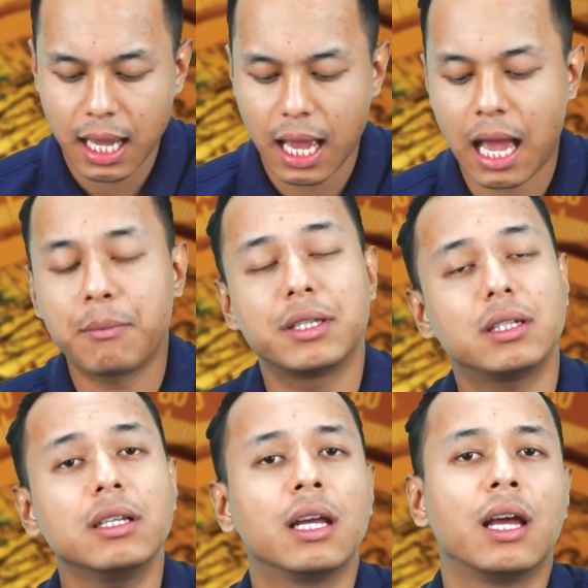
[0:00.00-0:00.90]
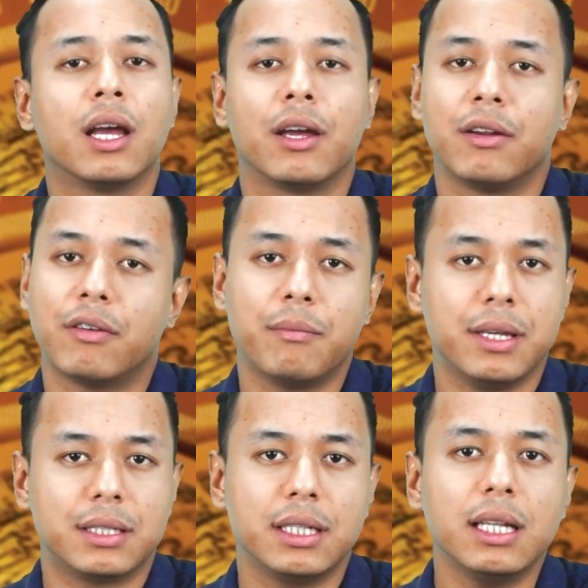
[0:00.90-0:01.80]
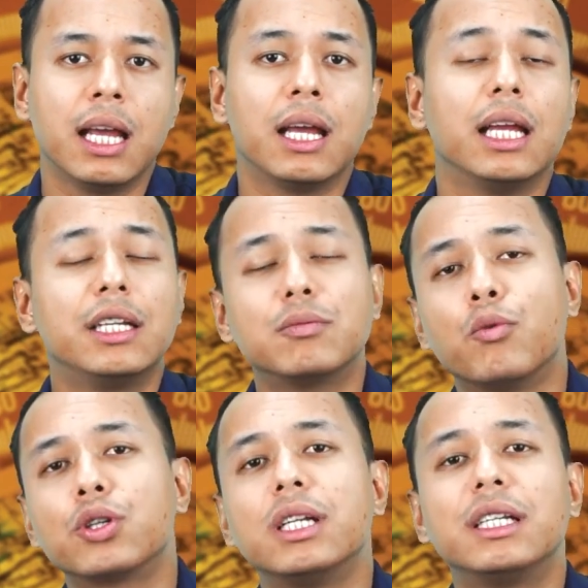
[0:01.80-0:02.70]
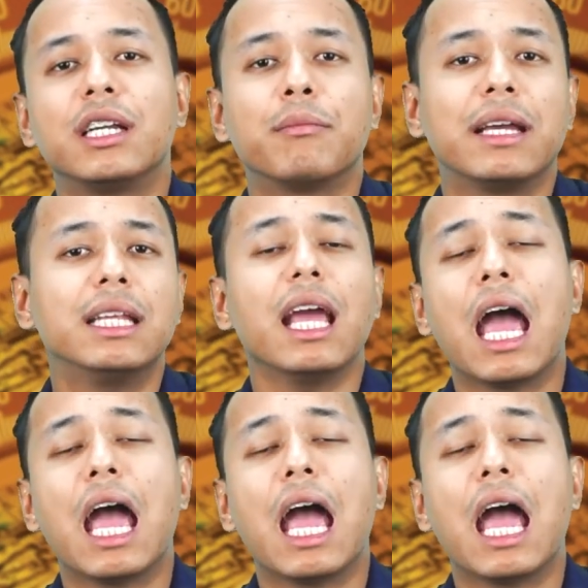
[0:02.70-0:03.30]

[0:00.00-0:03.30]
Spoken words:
Amazon River Basin. It is mostly drained by the